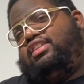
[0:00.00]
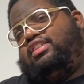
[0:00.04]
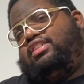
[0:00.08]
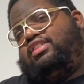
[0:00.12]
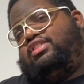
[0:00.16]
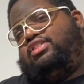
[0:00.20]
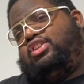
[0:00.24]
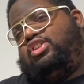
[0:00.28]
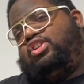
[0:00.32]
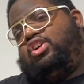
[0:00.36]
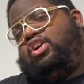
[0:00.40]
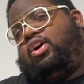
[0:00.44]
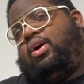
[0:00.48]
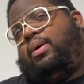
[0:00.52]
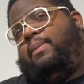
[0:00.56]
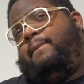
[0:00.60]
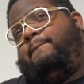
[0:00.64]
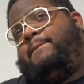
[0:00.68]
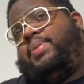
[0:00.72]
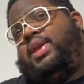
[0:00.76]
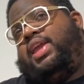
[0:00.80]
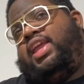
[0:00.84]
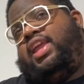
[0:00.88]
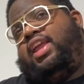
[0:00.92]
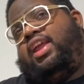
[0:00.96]
So you're
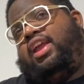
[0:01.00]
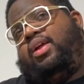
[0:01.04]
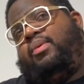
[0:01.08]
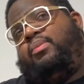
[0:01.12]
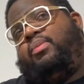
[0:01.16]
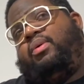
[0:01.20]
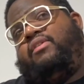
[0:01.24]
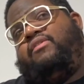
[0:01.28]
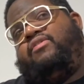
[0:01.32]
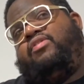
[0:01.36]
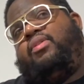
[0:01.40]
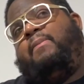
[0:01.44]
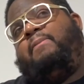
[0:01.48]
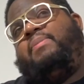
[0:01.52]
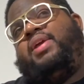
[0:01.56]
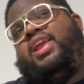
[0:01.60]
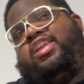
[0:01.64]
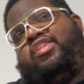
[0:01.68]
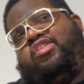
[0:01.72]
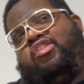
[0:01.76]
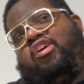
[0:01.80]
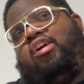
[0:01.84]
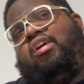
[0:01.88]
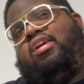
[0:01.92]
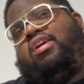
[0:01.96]
competing with the
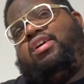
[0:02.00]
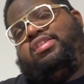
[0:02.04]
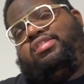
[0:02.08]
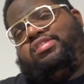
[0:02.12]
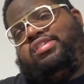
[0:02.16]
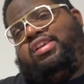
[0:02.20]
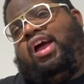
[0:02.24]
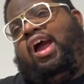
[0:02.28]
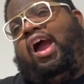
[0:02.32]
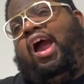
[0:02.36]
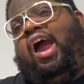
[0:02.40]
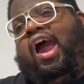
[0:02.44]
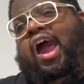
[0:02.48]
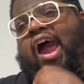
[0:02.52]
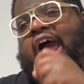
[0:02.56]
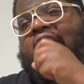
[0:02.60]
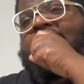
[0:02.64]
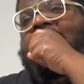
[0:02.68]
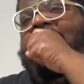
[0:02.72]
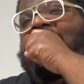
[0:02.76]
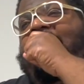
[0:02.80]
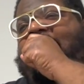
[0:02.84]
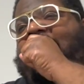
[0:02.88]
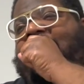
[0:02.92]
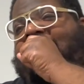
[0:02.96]
big dogs,
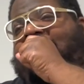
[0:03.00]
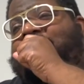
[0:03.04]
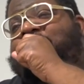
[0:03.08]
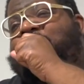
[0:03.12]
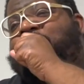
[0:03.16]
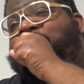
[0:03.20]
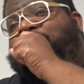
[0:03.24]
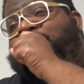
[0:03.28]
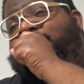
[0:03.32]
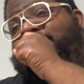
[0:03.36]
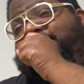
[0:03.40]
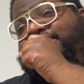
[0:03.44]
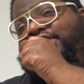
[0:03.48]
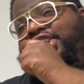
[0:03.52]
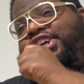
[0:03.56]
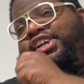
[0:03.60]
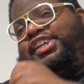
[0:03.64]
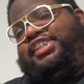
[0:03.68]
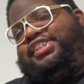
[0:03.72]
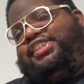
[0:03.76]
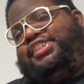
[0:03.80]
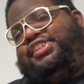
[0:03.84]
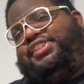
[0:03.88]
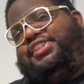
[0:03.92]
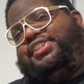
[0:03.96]
but the big
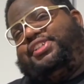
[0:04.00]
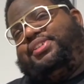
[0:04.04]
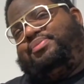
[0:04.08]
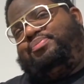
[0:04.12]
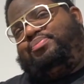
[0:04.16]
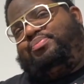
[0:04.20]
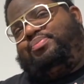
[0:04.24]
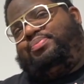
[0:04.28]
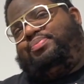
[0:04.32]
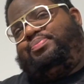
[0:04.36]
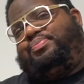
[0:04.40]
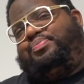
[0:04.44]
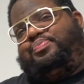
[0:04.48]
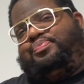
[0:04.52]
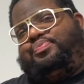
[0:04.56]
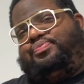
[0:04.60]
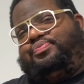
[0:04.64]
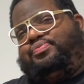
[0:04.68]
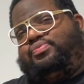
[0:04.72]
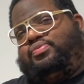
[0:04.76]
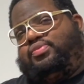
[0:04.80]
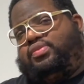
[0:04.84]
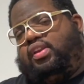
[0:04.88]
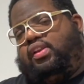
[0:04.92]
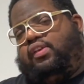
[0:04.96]
dogs
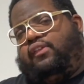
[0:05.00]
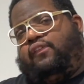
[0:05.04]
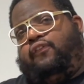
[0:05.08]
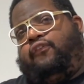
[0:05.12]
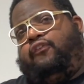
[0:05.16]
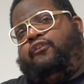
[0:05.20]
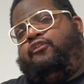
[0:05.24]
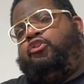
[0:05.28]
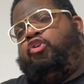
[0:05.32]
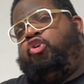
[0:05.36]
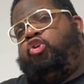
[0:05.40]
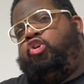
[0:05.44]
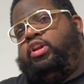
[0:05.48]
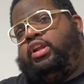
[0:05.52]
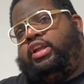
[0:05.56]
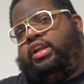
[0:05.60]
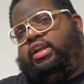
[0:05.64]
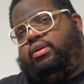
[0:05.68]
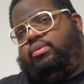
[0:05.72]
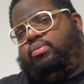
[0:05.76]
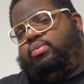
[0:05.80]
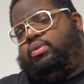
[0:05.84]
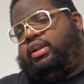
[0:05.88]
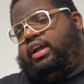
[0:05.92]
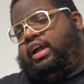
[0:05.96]

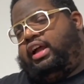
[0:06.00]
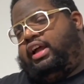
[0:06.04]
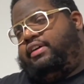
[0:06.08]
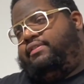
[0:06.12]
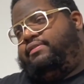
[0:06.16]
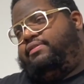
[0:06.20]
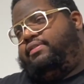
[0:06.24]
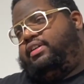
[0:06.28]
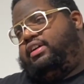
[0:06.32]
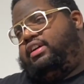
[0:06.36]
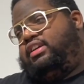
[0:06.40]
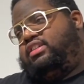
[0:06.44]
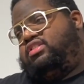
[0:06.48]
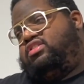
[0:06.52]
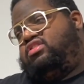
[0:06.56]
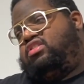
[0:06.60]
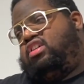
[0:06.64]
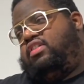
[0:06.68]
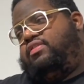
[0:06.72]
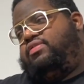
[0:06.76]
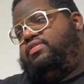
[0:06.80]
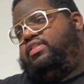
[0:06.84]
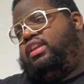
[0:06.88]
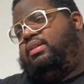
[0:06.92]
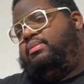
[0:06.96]
fully would have a
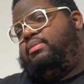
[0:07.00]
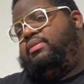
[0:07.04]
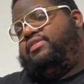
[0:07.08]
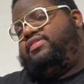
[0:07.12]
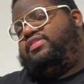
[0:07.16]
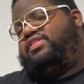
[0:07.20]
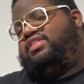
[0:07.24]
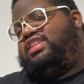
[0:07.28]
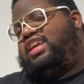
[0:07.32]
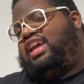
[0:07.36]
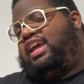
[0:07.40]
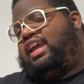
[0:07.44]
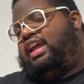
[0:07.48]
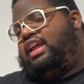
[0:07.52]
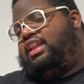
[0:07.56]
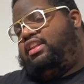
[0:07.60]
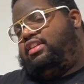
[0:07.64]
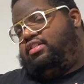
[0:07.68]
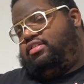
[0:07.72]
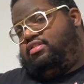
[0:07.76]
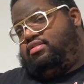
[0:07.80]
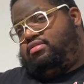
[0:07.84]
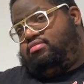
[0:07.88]
staff team of 10,